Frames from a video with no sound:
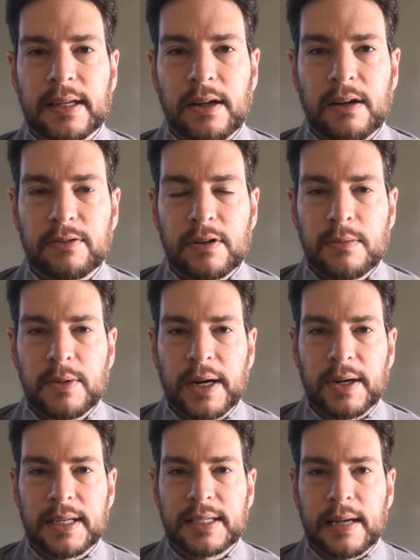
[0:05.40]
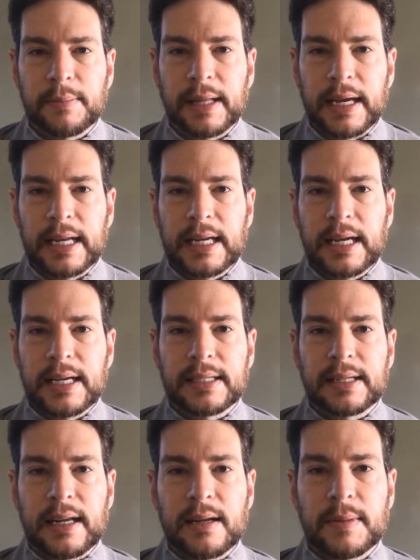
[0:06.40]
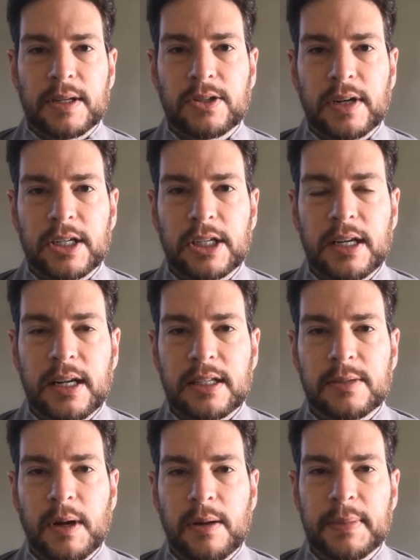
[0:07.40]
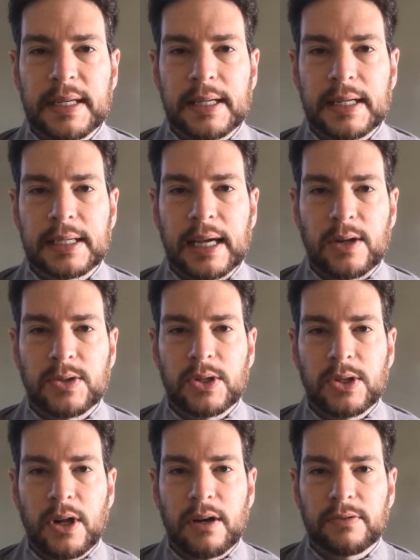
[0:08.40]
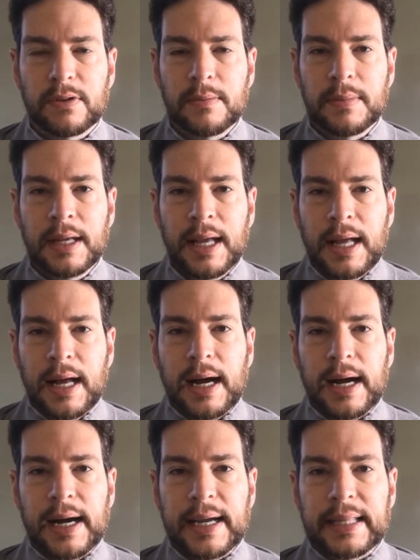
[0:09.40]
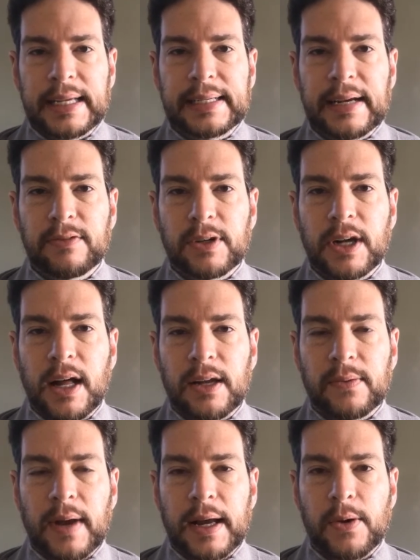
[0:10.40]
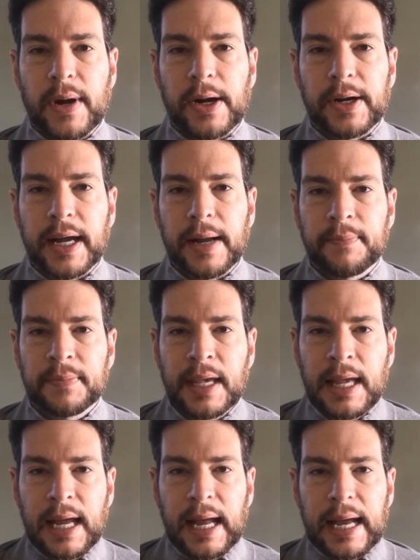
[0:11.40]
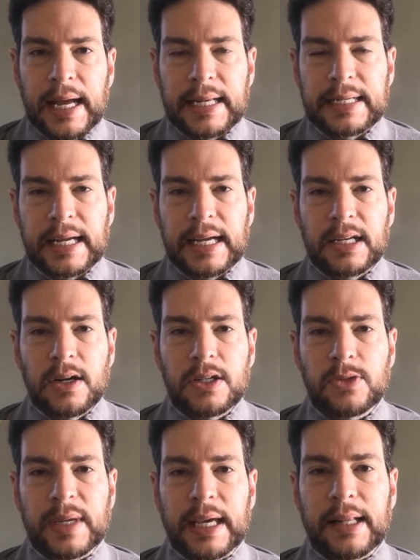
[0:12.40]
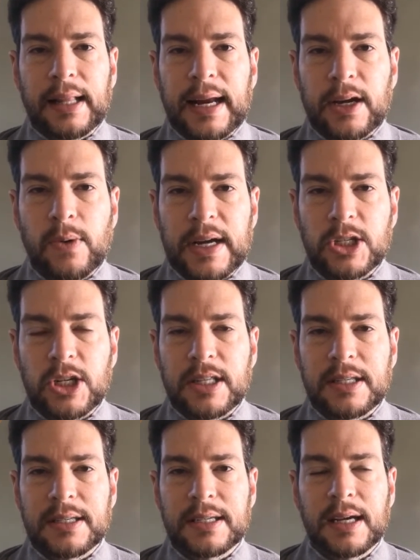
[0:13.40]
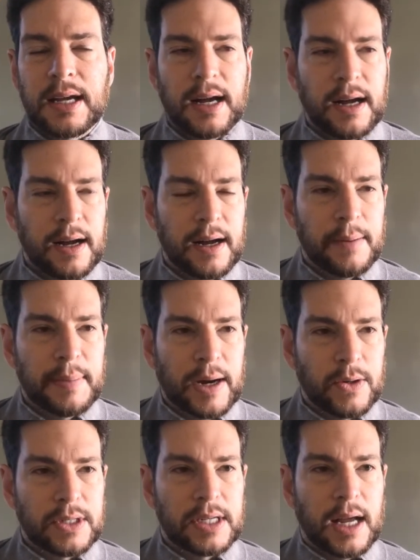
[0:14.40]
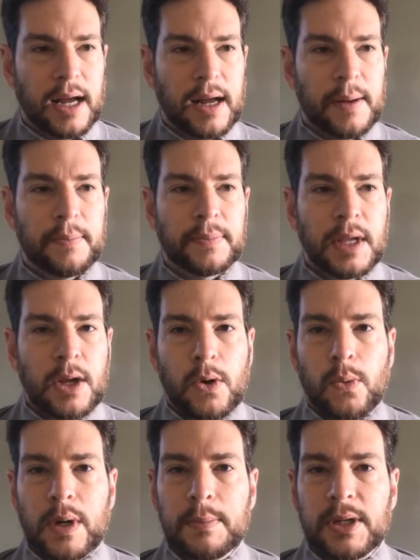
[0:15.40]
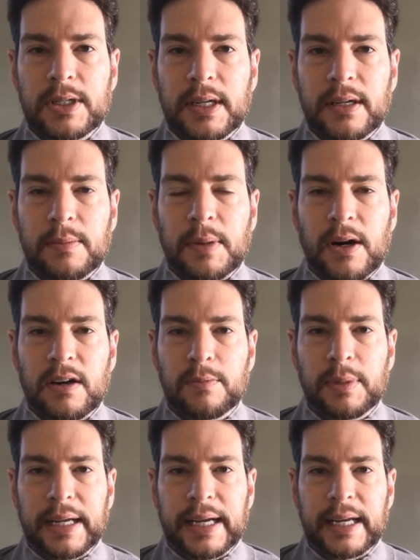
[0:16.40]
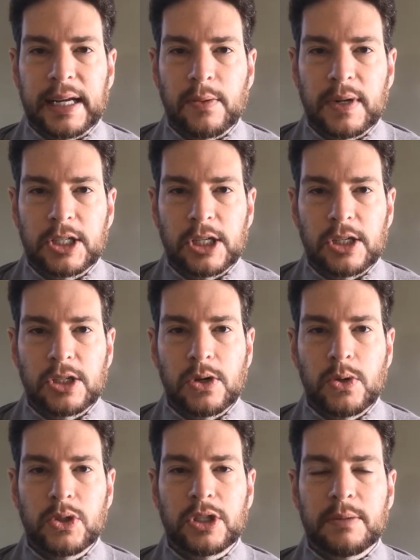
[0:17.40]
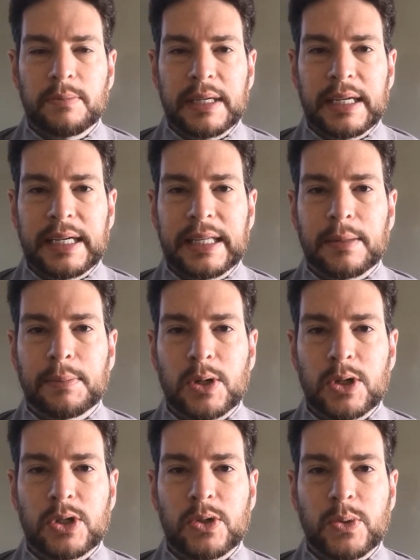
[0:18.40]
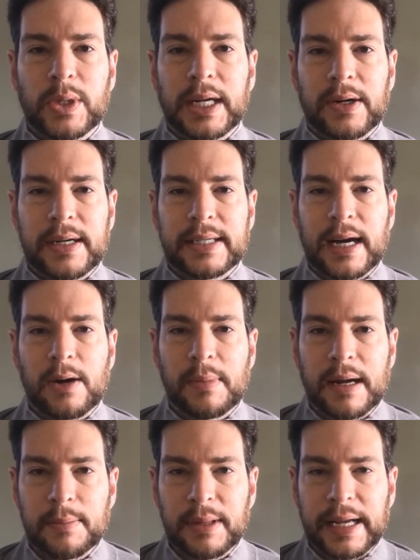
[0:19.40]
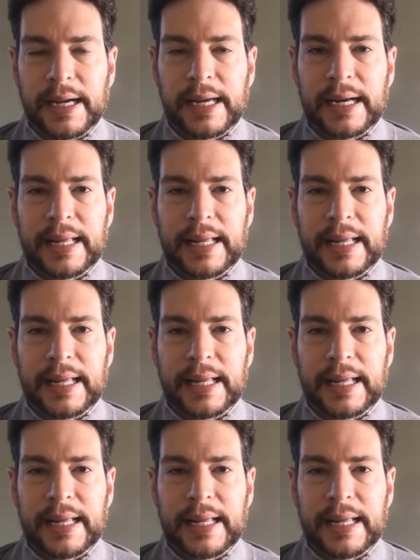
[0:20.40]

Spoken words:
Law Firm. We are an estate planning, estate administration, and small business counsel law firm in the Denver, Colorado area. And notice we get a lot of questions about one particular part of planning, which is who should be the person who carries out my plan.